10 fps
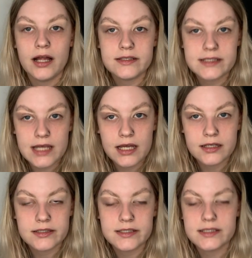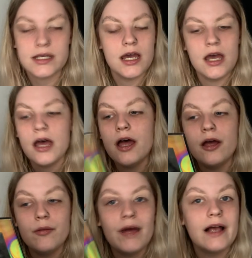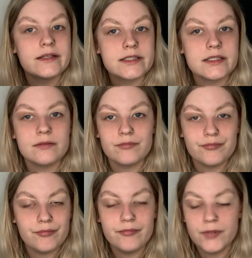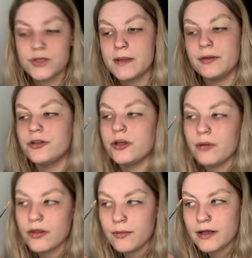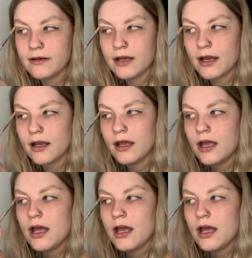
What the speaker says: had sex, as most people do on the wedding night.